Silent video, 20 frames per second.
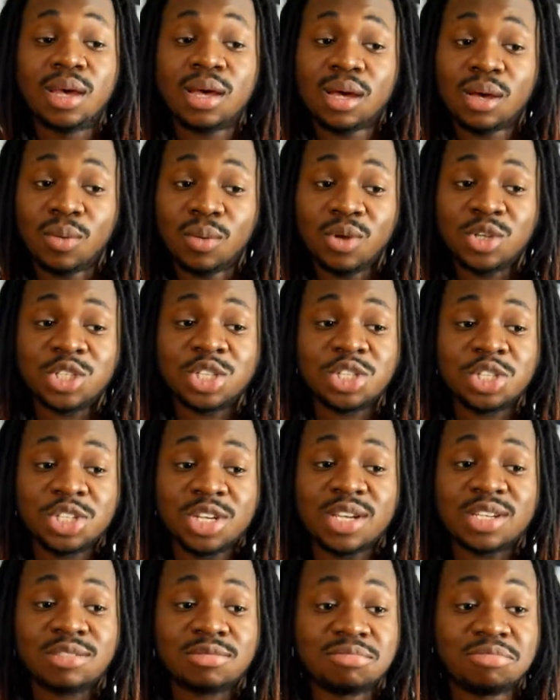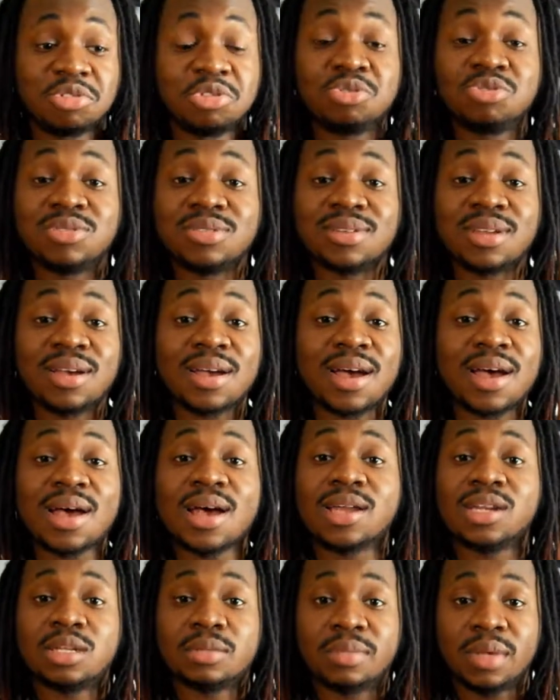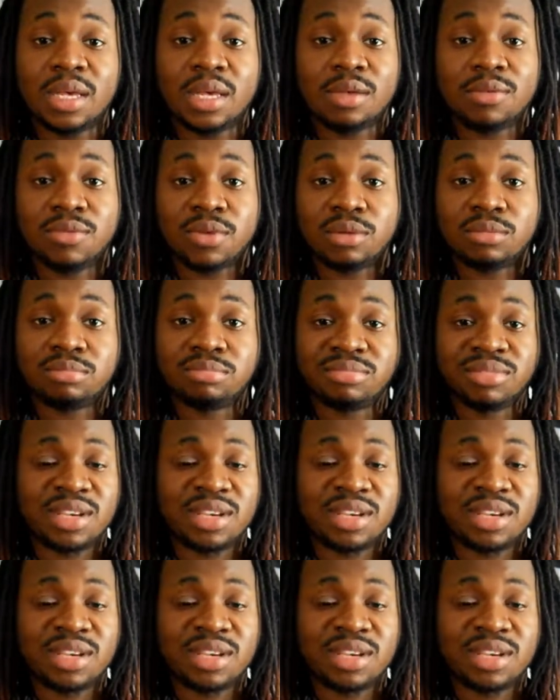I would suggest using a condom even.